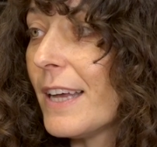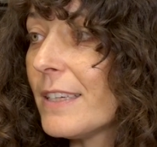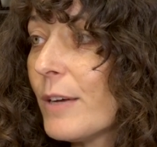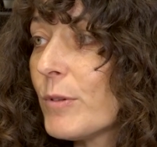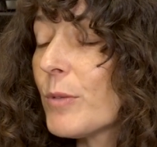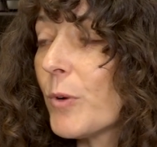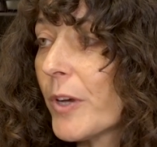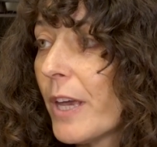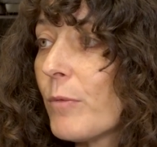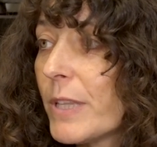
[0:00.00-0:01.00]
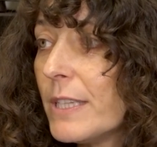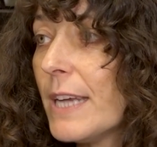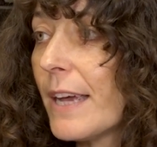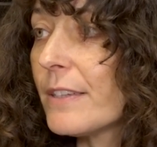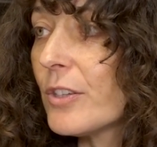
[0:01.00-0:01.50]
And I was working with
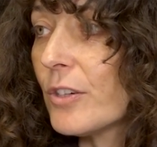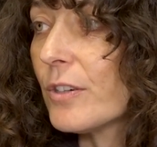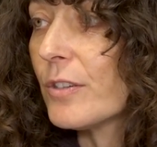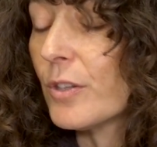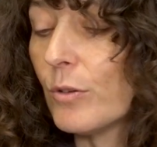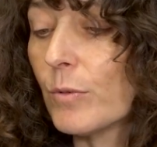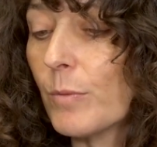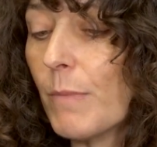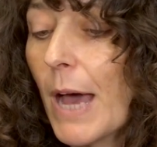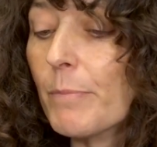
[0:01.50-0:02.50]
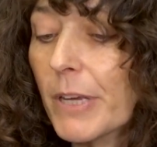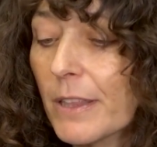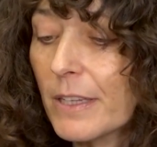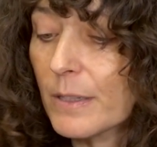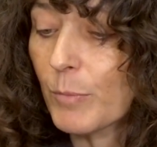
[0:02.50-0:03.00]
dancers who were
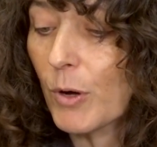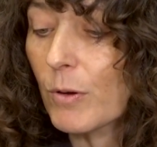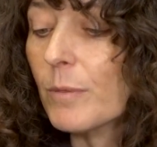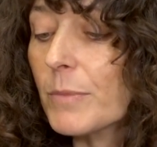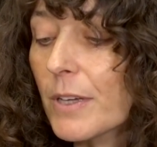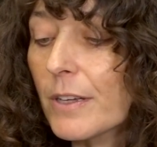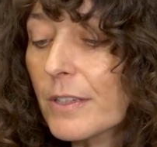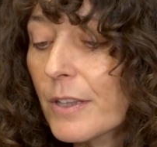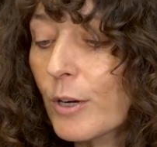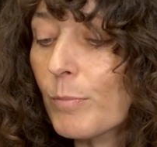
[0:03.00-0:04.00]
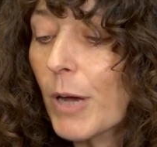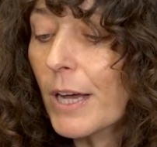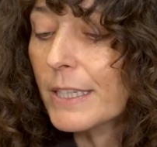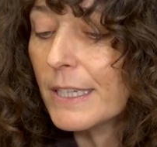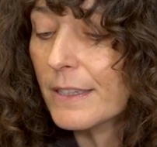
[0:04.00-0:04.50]
mapping these poems onto their
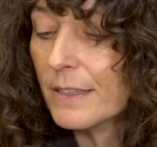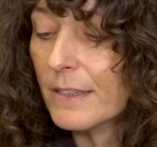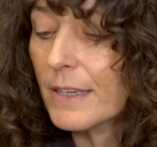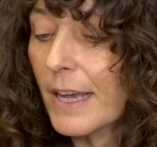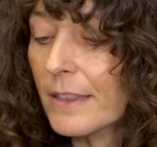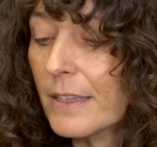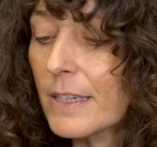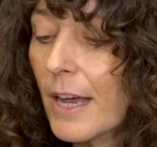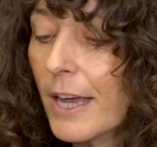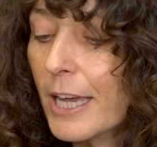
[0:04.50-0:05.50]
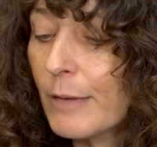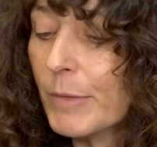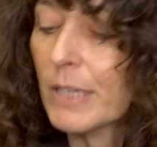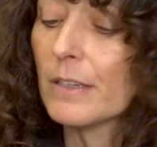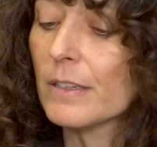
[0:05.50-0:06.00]
bodies at the
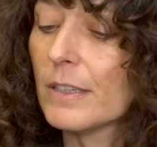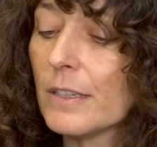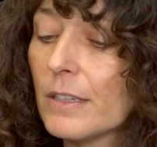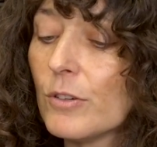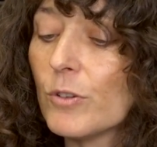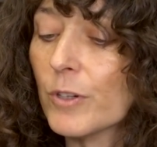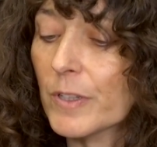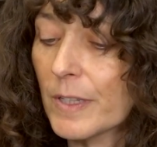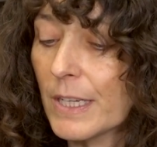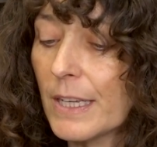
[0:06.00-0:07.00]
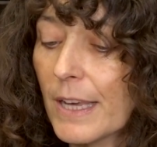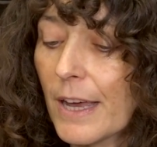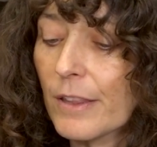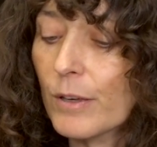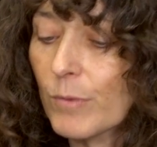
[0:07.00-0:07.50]
time in New York City,
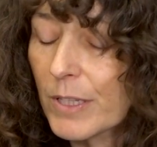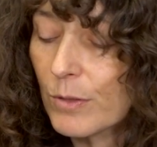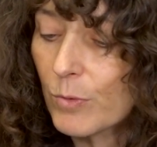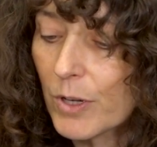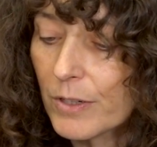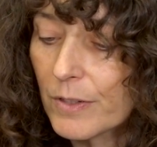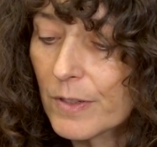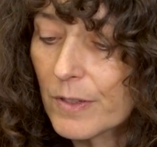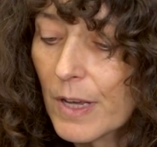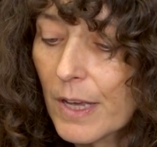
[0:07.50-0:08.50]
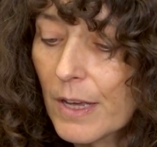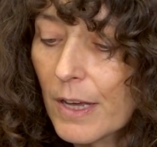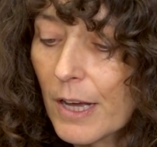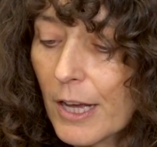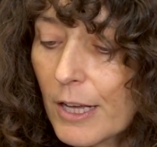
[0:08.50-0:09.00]
Kathy Westwater's
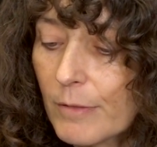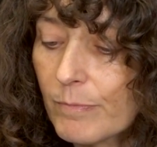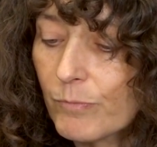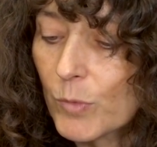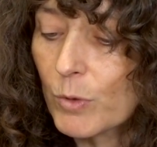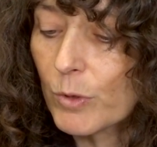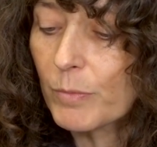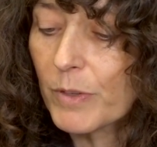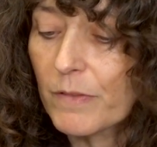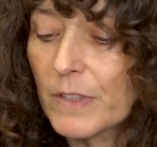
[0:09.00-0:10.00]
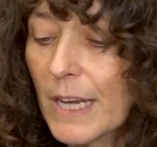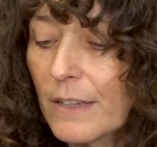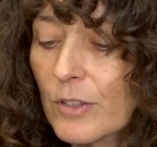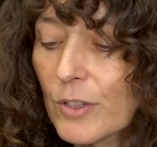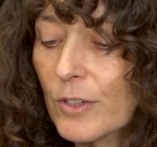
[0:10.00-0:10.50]
group of
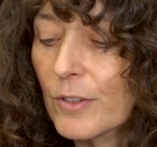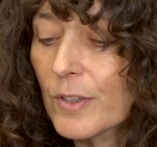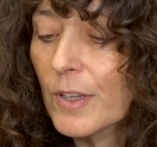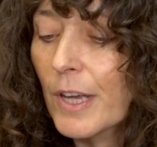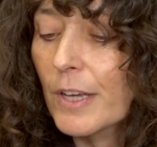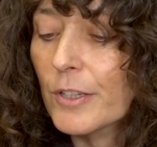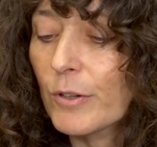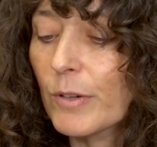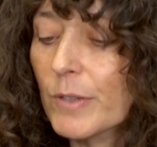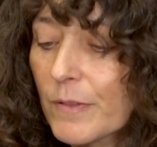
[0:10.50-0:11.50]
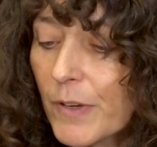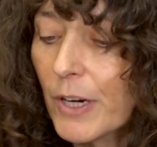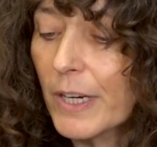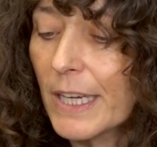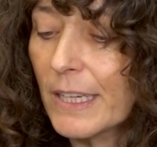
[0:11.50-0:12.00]
dancers. So I was
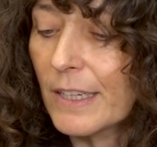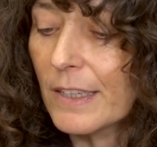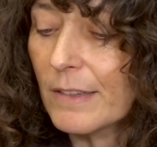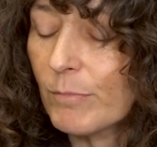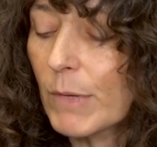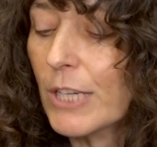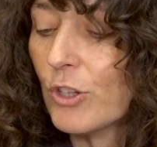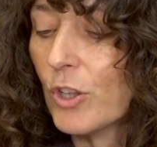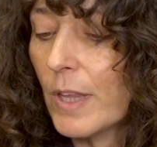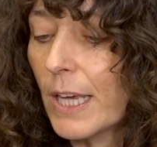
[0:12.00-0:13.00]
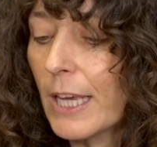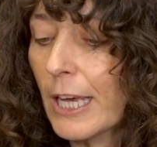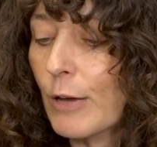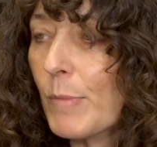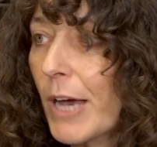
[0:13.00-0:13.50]
very much
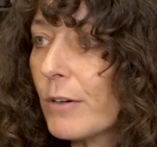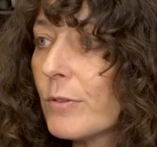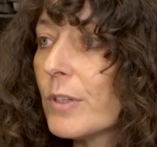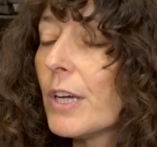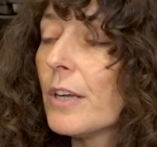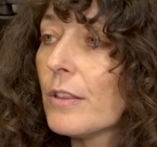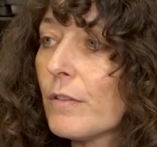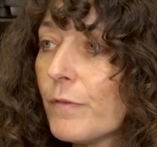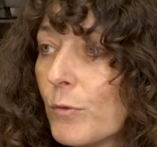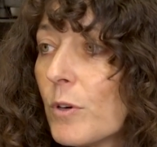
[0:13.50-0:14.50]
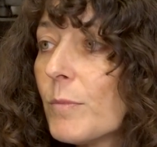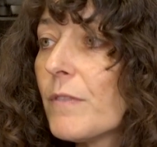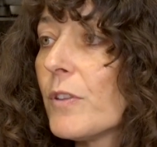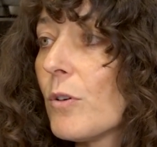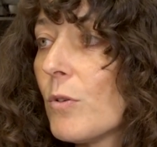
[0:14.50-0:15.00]
thinking about the form
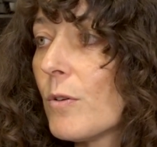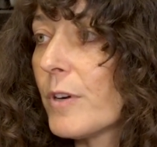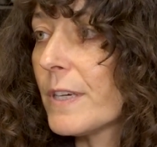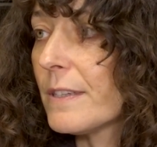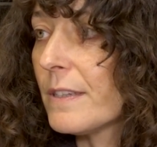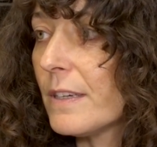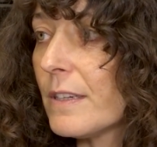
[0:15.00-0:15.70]
of the chorus,